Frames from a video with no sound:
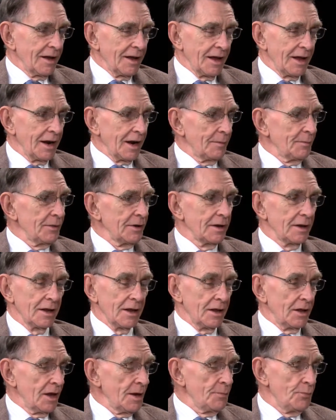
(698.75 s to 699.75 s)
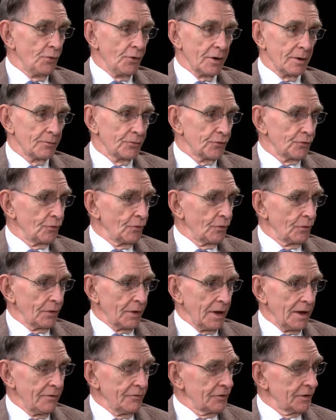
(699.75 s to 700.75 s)
And I mean, he put him through
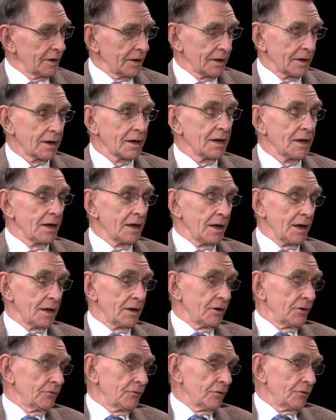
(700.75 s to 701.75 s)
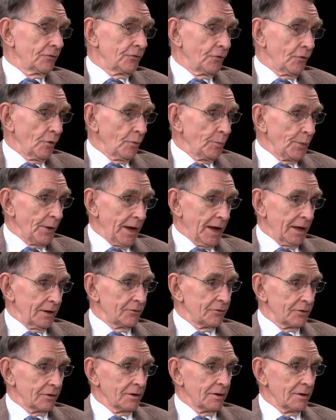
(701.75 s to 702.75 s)
everything. And he's in full
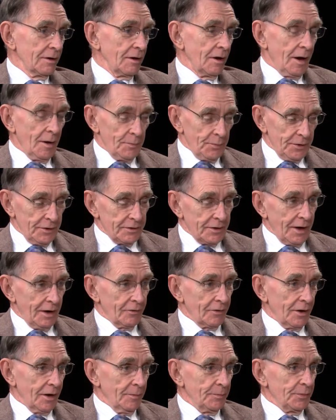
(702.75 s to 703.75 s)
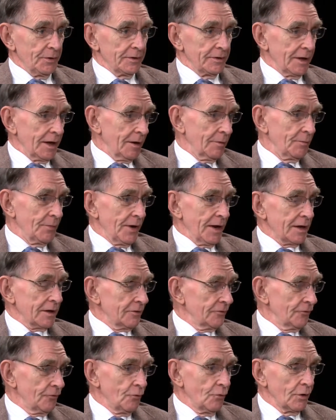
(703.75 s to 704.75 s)
pads, up and down, back
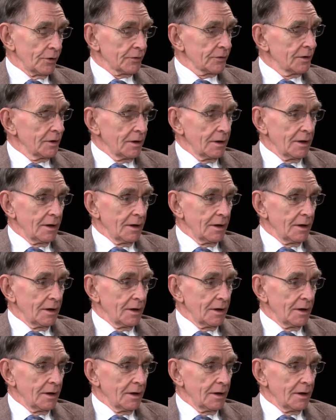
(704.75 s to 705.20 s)
and forth.